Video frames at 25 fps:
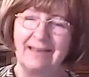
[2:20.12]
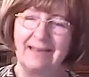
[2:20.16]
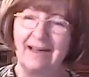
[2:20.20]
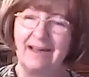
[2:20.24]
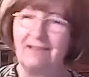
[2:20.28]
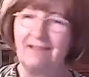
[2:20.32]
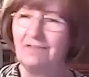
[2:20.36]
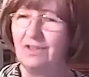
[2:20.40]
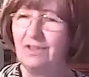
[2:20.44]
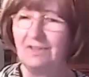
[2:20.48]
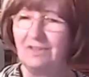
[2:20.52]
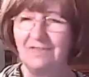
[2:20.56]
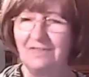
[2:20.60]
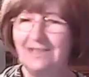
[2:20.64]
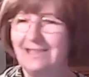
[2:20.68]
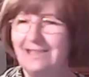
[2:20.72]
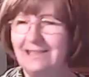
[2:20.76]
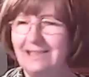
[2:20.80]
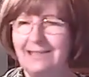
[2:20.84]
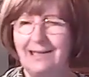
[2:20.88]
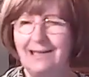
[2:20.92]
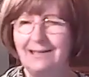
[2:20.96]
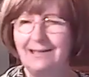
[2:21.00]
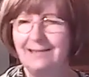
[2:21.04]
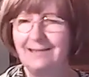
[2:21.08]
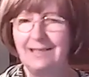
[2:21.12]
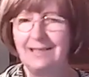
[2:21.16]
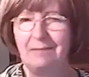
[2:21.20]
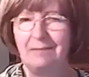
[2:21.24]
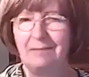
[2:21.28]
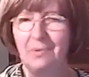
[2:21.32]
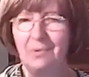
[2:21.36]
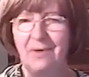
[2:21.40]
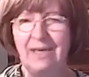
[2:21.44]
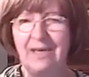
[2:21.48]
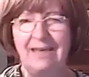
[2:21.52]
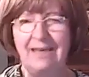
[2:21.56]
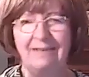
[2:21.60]
I worked with dyslexic
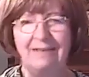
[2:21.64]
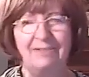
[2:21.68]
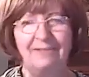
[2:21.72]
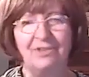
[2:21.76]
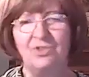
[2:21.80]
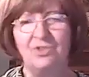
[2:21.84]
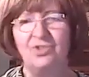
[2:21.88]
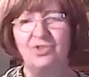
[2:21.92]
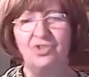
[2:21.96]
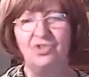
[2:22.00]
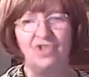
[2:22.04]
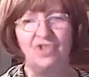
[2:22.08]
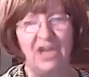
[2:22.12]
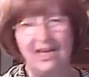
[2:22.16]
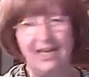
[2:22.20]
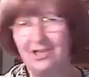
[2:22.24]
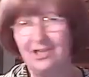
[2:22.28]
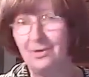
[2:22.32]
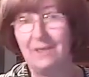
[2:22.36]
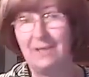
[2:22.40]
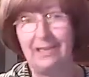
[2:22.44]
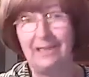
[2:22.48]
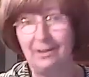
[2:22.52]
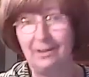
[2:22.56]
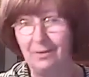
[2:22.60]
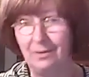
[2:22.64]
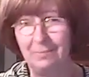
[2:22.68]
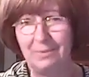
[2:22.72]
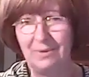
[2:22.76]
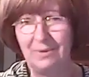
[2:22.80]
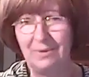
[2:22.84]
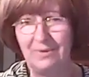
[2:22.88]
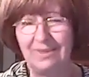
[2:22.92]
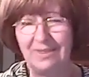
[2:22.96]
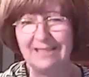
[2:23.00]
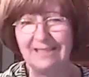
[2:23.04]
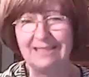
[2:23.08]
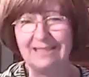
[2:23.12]
boy. He was genuine in
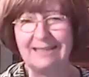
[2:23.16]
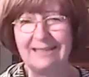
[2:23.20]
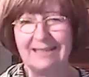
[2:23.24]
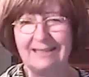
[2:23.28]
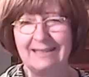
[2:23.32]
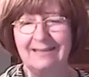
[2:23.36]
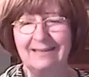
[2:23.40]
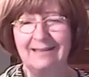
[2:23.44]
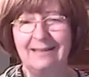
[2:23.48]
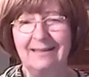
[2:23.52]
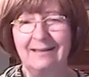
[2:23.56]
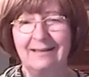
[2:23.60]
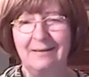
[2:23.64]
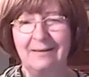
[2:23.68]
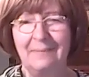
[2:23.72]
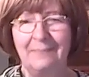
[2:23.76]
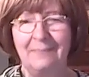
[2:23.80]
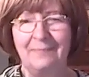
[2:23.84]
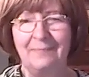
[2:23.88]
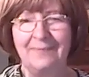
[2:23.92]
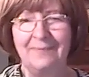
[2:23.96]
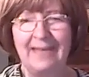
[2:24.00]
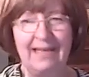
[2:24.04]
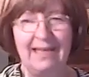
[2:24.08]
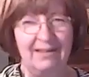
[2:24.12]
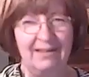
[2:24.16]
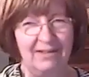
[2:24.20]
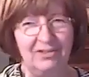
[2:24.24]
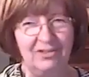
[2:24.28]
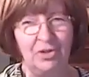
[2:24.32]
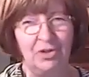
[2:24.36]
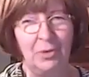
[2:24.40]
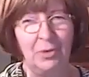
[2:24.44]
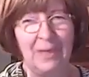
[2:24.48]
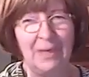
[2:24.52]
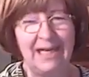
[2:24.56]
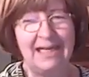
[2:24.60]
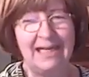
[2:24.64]
computers and got
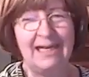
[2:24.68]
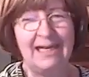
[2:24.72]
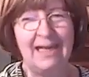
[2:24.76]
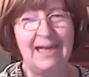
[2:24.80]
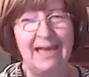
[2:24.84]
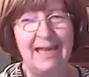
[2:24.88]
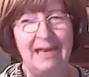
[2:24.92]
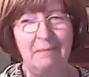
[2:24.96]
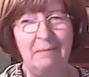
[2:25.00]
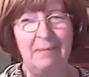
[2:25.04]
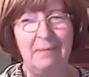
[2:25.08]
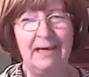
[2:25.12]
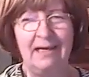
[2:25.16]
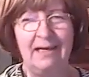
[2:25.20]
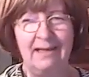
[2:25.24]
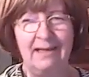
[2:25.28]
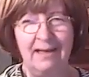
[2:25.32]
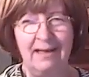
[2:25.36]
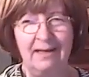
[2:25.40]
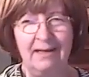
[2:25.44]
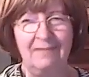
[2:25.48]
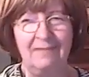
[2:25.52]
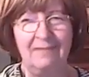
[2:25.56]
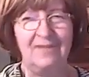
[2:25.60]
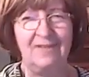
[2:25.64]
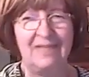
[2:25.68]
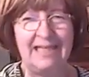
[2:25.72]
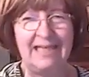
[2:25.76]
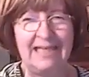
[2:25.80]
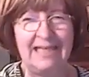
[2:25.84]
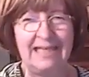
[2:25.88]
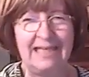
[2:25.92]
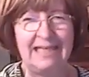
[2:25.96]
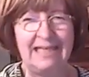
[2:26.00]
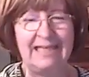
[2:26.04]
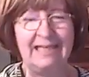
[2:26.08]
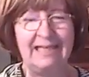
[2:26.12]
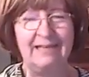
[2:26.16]
grade A by the end of the
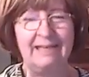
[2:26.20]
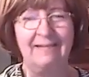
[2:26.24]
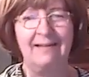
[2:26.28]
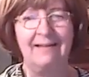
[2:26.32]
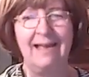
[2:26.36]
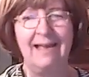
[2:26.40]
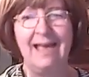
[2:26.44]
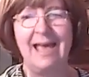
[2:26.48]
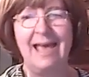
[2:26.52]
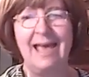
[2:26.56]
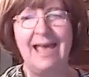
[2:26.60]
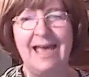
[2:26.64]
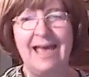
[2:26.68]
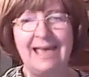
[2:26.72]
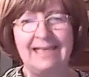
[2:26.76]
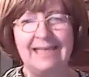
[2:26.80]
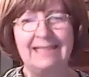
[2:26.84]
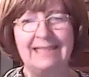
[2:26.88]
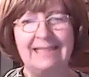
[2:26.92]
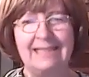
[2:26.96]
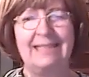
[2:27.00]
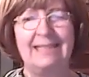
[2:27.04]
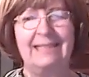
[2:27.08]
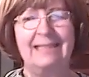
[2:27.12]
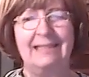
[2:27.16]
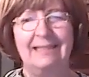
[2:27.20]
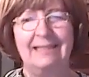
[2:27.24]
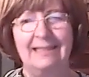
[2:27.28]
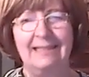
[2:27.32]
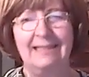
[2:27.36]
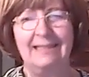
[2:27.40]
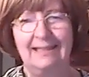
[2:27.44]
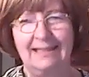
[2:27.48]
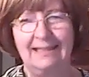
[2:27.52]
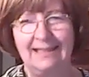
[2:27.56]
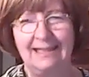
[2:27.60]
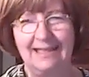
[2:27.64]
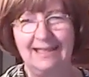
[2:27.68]
year as
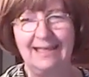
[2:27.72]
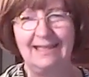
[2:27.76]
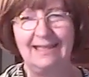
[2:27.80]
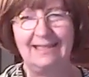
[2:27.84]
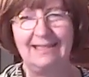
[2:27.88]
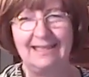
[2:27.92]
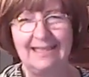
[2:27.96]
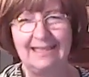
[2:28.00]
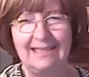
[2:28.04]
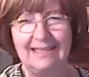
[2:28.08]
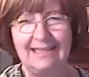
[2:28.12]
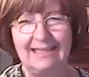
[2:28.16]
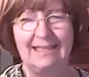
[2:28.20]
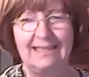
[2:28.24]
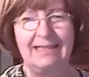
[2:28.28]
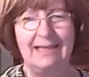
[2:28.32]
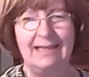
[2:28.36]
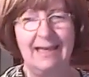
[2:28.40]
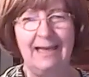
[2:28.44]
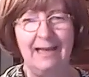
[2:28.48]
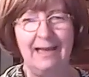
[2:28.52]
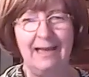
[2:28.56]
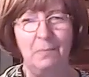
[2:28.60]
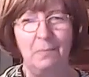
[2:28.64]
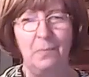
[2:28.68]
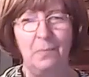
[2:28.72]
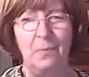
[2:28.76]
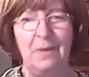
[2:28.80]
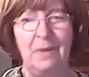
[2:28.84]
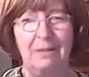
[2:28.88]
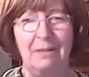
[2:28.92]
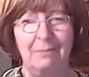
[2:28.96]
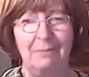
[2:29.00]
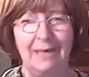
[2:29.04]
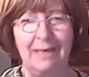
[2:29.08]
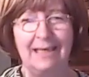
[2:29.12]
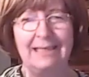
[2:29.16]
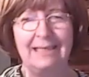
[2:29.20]
assisted him with
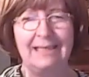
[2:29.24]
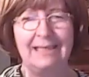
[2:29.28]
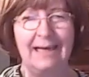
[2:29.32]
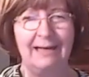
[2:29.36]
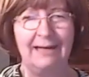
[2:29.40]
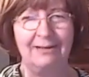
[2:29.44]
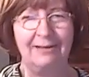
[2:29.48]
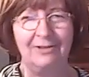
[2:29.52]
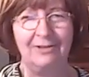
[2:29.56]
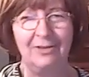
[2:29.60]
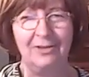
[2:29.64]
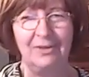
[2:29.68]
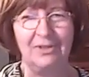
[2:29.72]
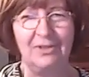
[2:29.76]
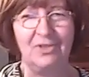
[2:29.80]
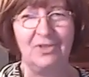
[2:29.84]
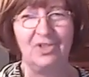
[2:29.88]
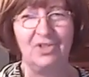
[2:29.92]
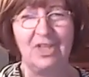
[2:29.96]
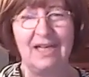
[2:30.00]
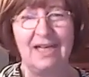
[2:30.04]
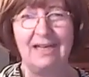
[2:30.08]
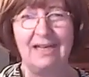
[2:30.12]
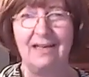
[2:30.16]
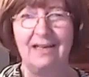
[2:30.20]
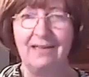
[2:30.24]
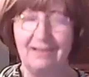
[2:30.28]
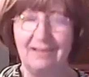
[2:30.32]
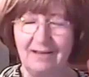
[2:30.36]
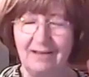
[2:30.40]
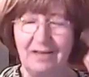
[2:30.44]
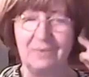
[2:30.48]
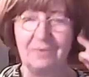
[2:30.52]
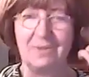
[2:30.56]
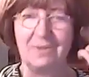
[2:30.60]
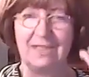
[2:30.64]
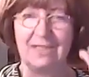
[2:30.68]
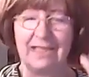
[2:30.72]
my technology and the
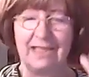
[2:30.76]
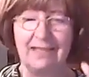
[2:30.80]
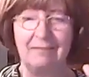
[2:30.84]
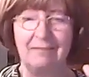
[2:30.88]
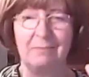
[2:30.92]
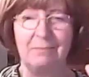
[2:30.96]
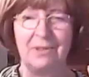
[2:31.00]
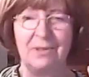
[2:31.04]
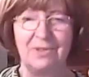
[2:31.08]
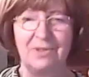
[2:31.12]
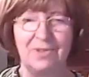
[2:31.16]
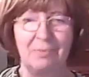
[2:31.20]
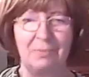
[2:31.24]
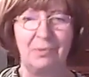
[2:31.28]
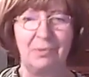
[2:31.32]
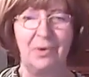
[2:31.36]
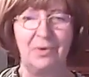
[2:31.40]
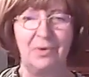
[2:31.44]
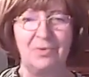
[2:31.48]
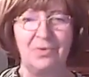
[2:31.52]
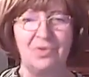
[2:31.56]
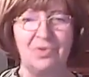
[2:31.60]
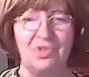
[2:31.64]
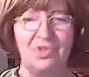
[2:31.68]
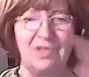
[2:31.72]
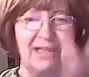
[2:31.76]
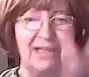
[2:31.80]
outside the box approach.